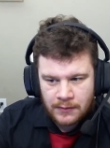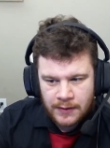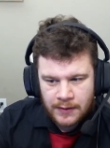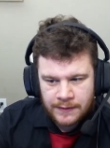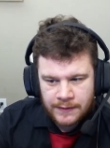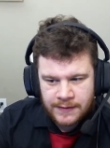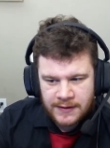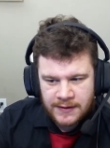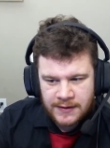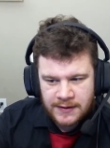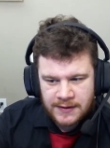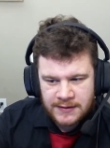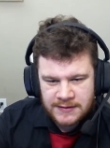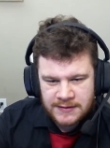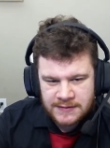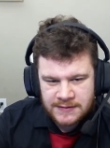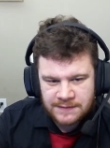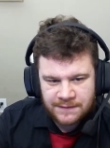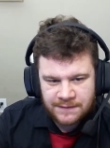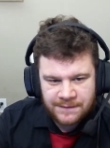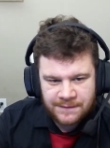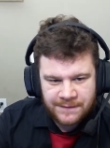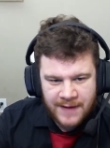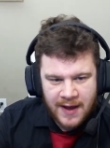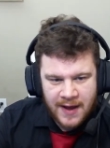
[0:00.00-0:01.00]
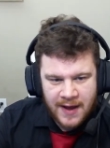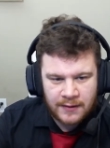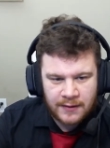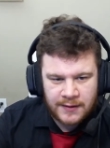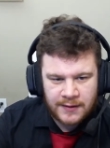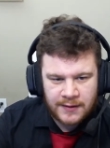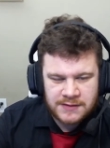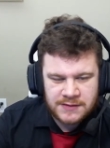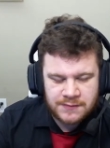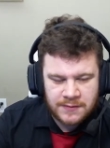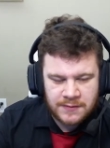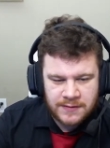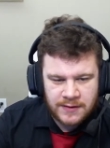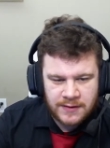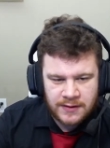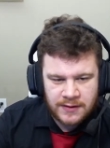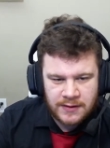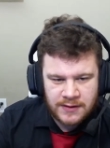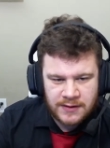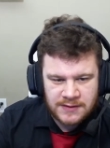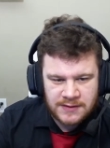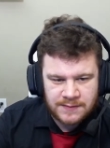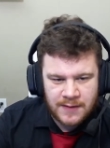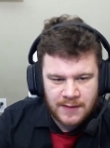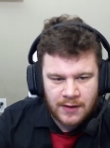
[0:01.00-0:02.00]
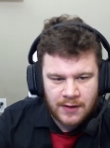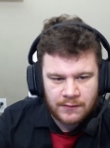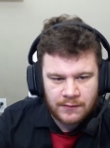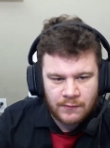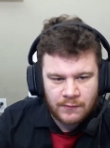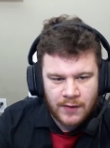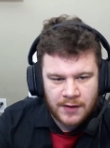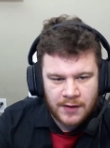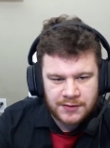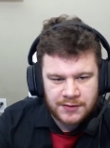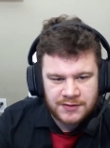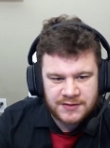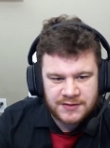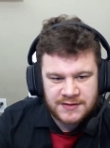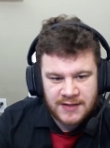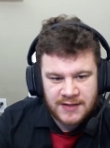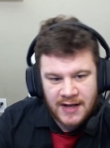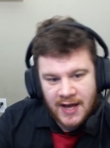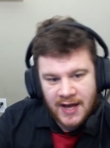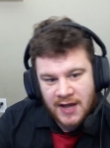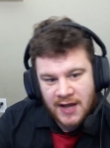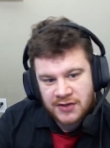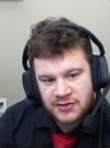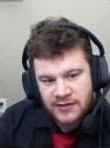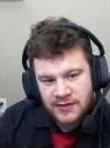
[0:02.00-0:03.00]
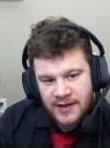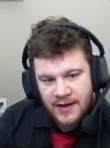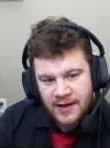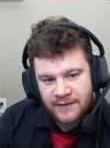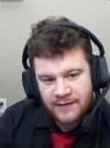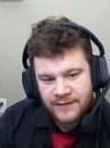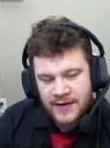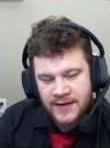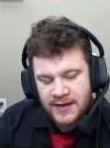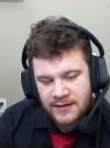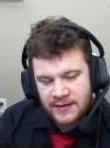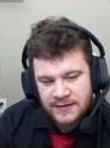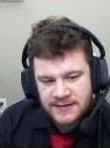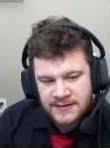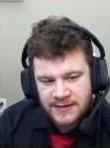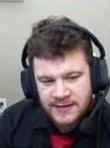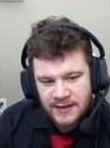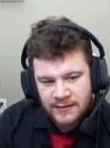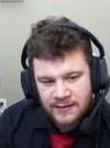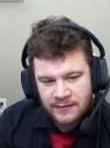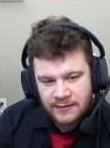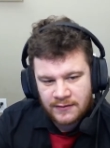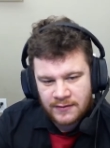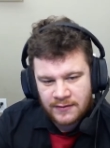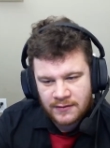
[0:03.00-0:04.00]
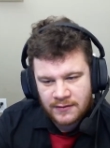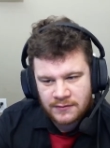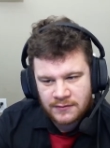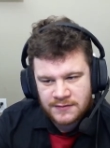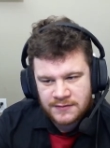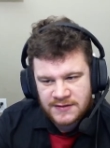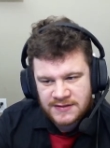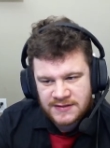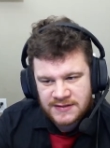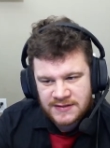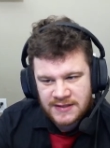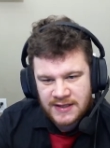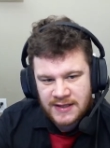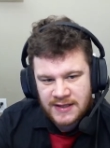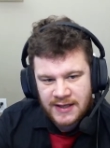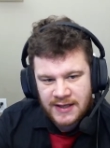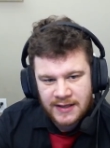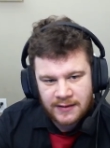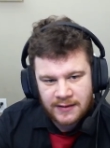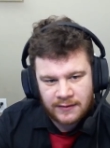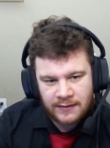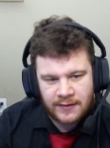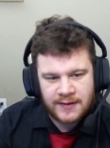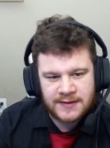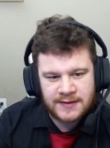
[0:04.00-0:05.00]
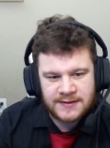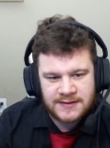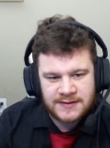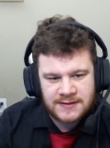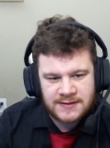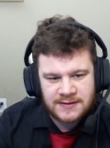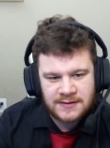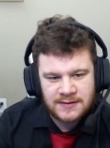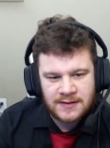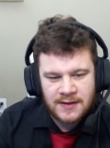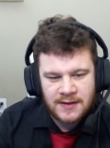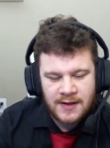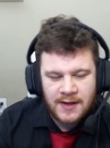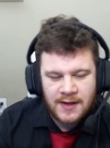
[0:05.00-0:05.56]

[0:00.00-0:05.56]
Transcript: these valleys within these mountain ranges that actually have sea inlets.